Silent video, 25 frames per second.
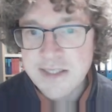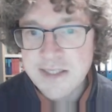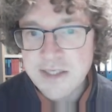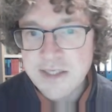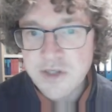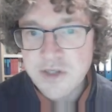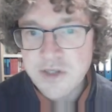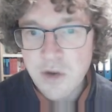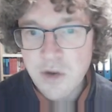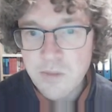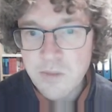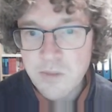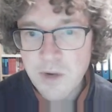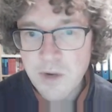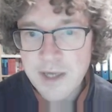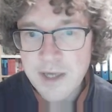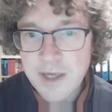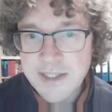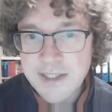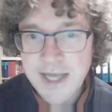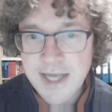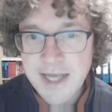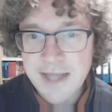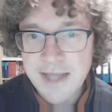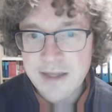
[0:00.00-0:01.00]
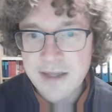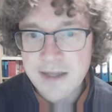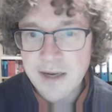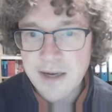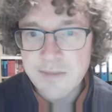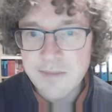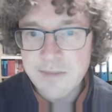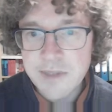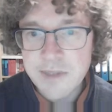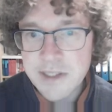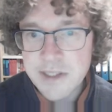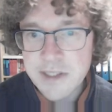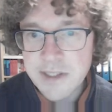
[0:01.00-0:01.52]
the stock price at
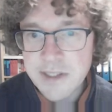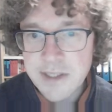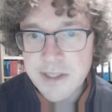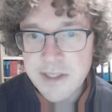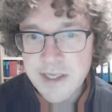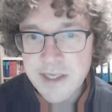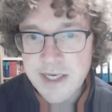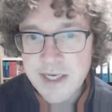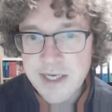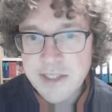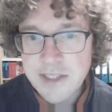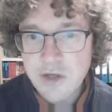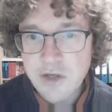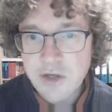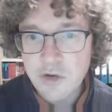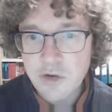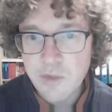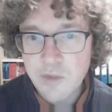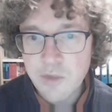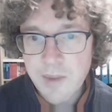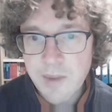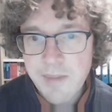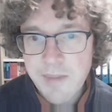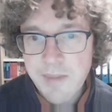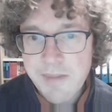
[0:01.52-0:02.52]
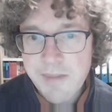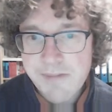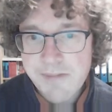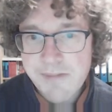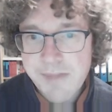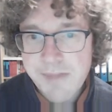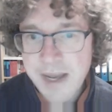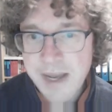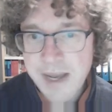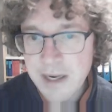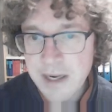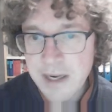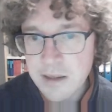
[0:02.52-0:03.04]
time T, is going to be
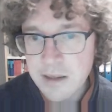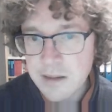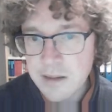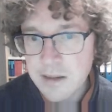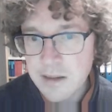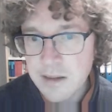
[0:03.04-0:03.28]
bigger